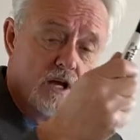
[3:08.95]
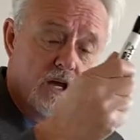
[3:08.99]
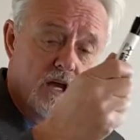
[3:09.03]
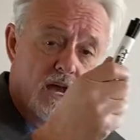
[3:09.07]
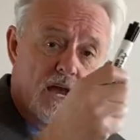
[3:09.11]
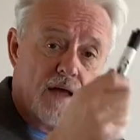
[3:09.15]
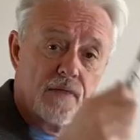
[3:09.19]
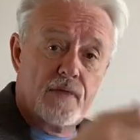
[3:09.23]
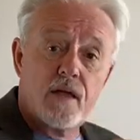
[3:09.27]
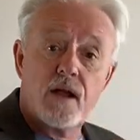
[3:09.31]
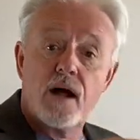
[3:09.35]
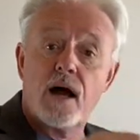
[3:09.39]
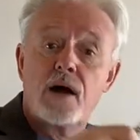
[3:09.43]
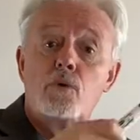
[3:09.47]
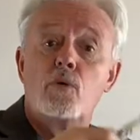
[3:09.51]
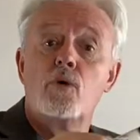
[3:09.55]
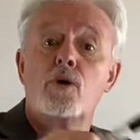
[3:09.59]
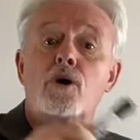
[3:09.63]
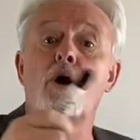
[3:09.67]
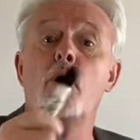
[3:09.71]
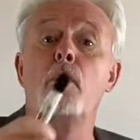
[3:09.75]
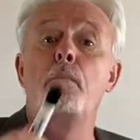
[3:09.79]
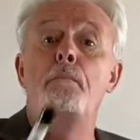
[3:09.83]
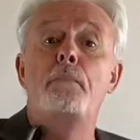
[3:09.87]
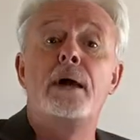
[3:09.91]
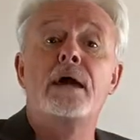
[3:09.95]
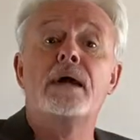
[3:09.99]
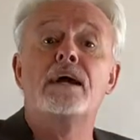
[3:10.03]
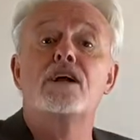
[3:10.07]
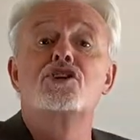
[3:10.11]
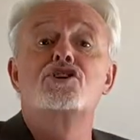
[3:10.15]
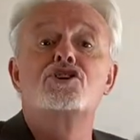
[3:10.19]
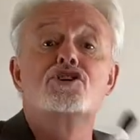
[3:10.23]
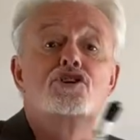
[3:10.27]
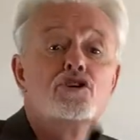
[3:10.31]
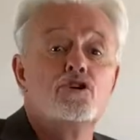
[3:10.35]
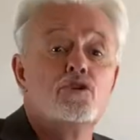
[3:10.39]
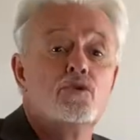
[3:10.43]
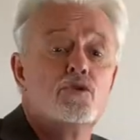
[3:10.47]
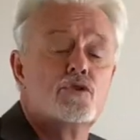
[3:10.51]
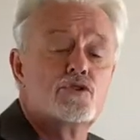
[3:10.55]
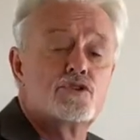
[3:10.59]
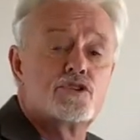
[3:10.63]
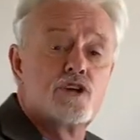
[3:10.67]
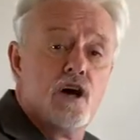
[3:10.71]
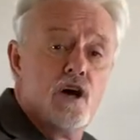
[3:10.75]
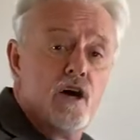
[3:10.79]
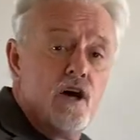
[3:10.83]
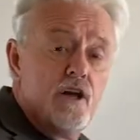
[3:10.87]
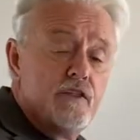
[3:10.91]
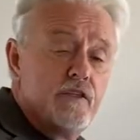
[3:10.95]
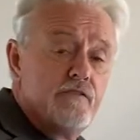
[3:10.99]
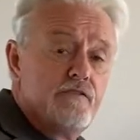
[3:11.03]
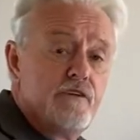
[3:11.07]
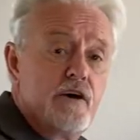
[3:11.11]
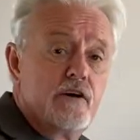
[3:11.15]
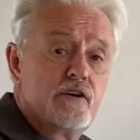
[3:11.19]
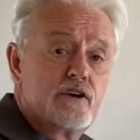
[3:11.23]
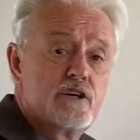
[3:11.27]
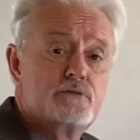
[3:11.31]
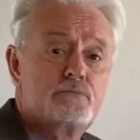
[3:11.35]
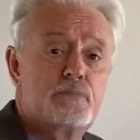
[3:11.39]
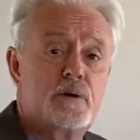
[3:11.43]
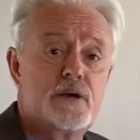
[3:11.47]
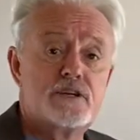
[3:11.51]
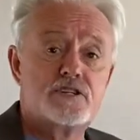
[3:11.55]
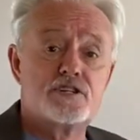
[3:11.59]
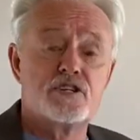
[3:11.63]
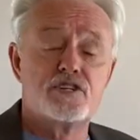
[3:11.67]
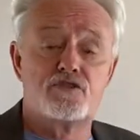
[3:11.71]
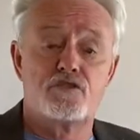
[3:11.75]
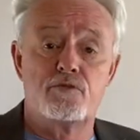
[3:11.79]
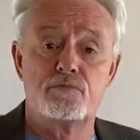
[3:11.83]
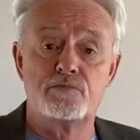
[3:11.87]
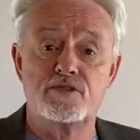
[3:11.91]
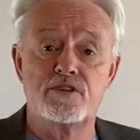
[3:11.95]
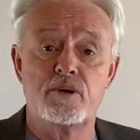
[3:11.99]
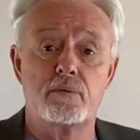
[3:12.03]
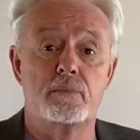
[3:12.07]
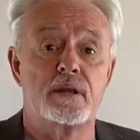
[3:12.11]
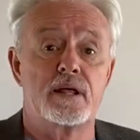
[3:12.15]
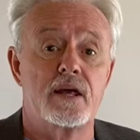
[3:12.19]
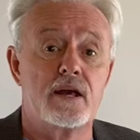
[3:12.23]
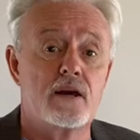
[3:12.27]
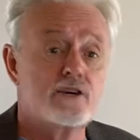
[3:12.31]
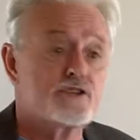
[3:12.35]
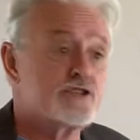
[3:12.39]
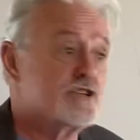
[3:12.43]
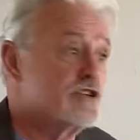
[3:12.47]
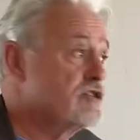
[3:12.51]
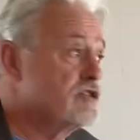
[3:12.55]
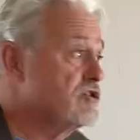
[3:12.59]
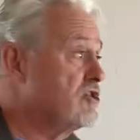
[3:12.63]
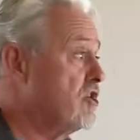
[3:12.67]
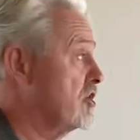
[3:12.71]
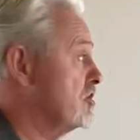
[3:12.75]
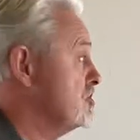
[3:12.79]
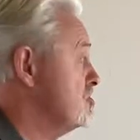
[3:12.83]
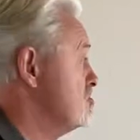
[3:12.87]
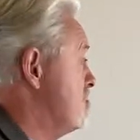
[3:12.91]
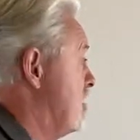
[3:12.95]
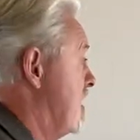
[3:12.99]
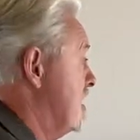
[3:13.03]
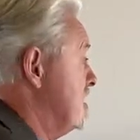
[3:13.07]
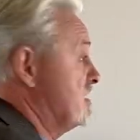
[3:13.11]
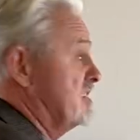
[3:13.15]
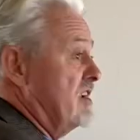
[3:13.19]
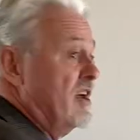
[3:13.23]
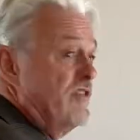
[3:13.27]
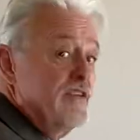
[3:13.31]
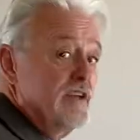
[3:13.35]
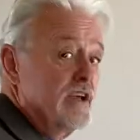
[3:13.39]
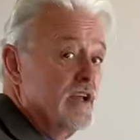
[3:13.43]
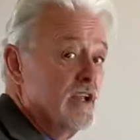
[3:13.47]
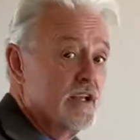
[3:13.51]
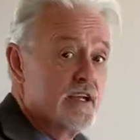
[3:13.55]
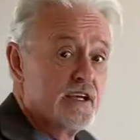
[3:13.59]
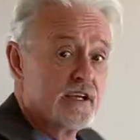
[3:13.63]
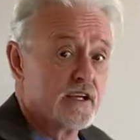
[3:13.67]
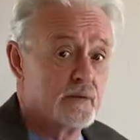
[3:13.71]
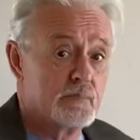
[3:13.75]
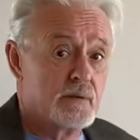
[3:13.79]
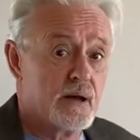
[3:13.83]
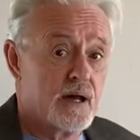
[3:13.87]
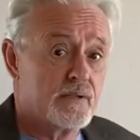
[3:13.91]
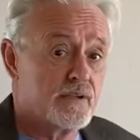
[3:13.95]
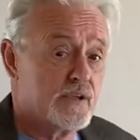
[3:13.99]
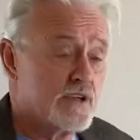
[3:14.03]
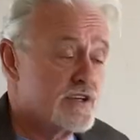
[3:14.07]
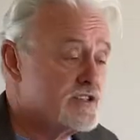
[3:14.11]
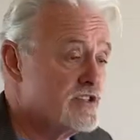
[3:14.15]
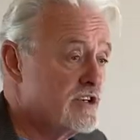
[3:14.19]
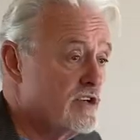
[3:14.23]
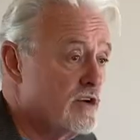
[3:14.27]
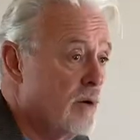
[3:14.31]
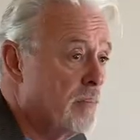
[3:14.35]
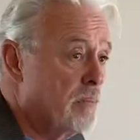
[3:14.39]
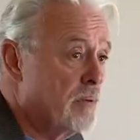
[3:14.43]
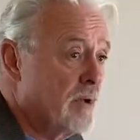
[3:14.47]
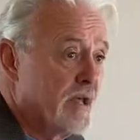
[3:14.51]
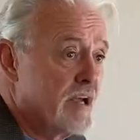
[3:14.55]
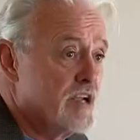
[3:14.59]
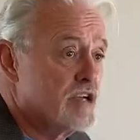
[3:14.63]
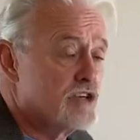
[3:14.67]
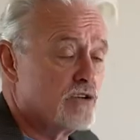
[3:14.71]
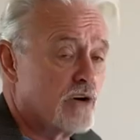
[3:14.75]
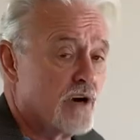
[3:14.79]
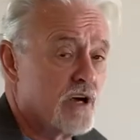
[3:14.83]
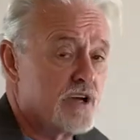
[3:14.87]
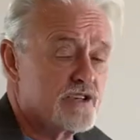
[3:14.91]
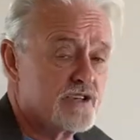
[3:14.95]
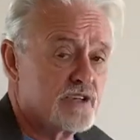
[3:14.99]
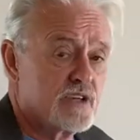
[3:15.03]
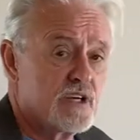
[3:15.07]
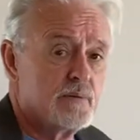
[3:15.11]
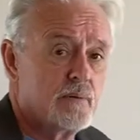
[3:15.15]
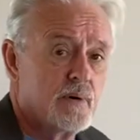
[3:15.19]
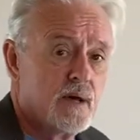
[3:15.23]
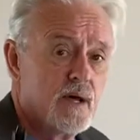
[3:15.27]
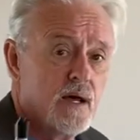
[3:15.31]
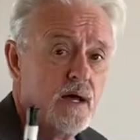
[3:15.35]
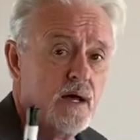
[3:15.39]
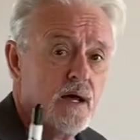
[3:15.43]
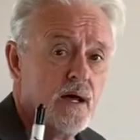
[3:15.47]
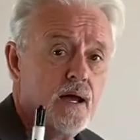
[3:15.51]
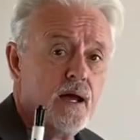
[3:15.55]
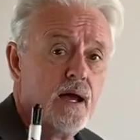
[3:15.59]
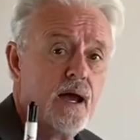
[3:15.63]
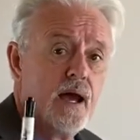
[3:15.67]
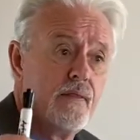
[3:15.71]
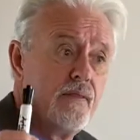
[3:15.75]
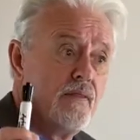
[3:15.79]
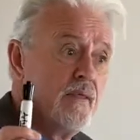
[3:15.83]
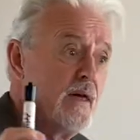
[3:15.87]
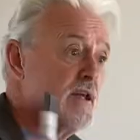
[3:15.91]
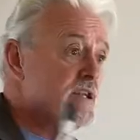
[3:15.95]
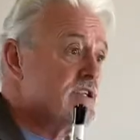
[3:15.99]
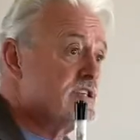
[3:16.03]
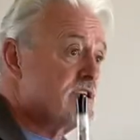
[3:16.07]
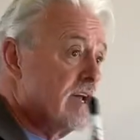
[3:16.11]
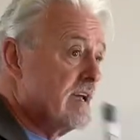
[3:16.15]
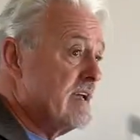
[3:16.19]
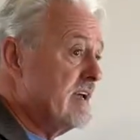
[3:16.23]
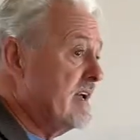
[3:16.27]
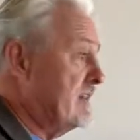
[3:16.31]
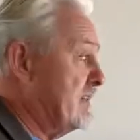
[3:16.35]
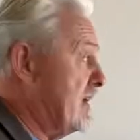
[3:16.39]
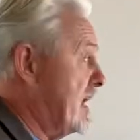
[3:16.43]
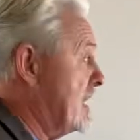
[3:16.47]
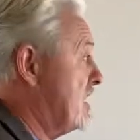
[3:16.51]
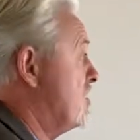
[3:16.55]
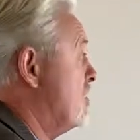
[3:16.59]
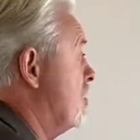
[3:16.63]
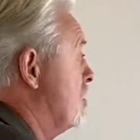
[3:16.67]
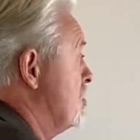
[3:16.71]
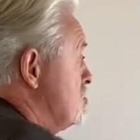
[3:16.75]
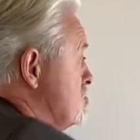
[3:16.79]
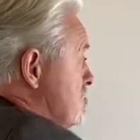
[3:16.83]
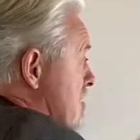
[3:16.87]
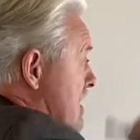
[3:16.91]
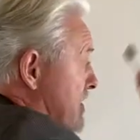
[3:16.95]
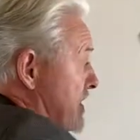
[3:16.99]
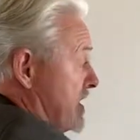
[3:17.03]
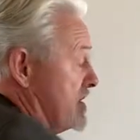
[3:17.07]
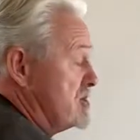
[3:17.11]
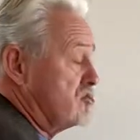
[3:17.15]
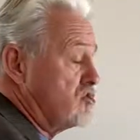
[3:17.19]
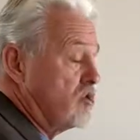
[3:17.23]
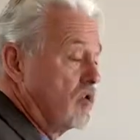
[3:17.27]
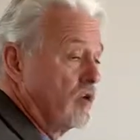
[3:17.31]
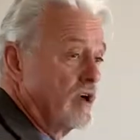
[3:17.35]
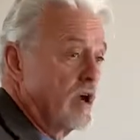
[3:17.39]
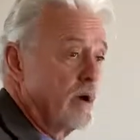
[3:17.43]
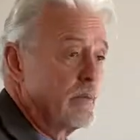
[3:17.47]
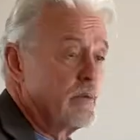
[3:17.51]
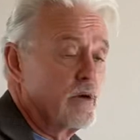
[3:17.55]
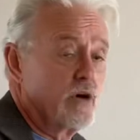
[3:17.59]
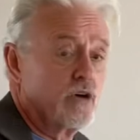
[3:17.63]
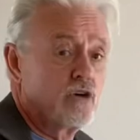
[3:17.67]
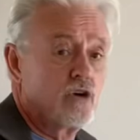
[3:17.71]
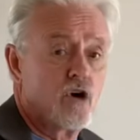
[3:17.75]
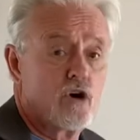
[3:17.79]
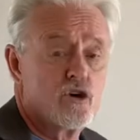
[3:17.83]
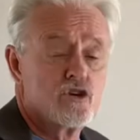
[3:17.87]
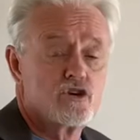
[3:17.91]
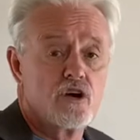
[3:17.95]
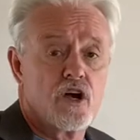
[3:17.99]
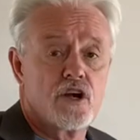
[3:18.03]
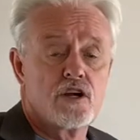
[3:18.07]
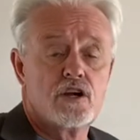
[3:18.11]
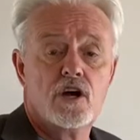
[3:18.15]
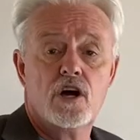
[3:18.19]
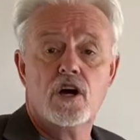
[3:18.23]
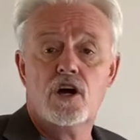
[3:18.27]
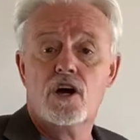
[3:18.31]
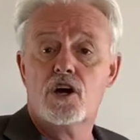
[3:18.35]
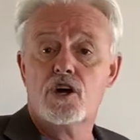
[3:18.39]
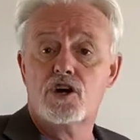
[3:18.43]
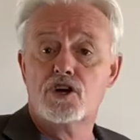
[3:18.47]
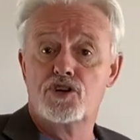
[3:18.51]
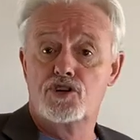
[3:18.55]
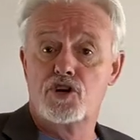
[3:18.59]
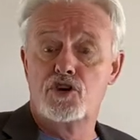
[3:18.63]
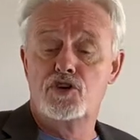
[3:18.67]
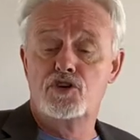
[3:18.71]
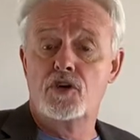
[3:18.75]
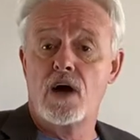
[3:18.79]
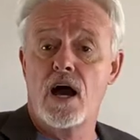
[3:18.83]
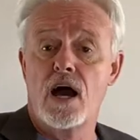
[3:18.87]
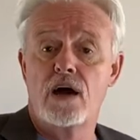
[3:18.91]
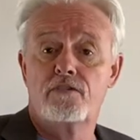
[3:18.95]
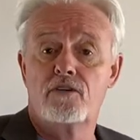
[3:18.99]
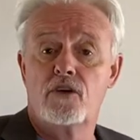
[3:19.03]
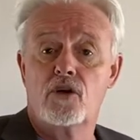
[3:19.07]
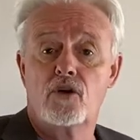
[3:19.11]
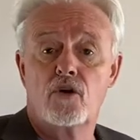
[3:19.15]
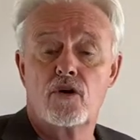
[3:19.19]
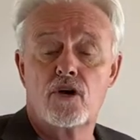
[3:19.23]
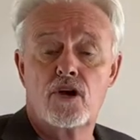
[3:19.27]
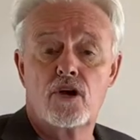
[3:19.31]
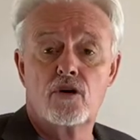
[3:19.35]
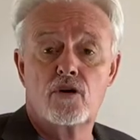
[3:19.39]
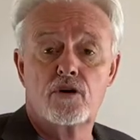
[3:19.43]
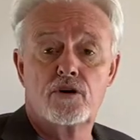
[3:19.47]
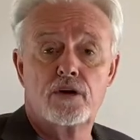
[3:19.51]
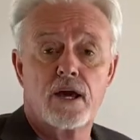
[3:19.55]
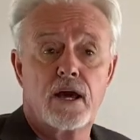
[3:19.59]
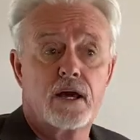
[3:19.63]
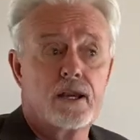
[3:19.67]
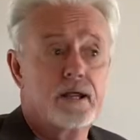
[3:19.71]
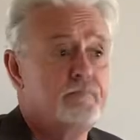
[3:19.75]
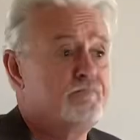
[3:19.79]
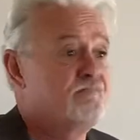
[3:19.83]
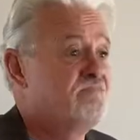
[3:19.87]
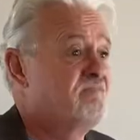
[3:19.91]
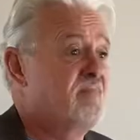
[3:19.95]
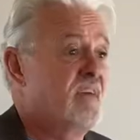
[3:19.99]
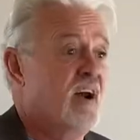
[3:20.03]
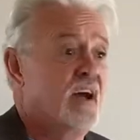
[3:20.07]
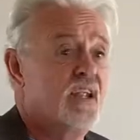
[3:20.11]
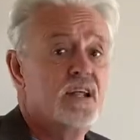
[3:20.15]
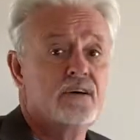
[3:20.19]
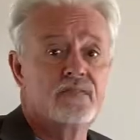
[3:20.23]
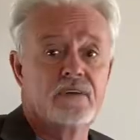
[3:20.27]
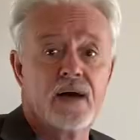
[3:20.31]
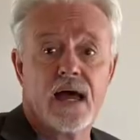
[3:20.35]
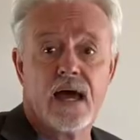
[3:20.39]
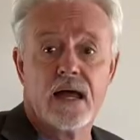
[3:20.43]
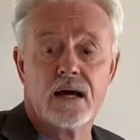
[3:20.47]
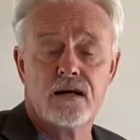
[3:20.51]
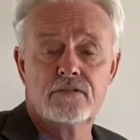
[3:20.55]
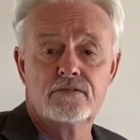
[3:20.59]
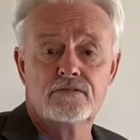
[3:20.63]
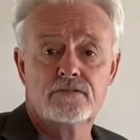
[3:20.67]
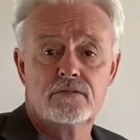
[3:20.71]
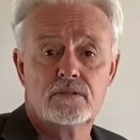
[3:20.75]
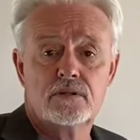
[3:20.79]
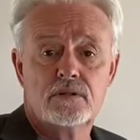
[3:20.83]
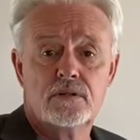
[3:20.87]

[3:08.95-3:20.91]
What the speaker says: And then I will go pick and choose the various pieces from somebody else's contract. Nothing illegal about this, you're not plagiarizing it. And then taking that contract, then drawing up your own contract. Should you have a lawyer look at it? I never have.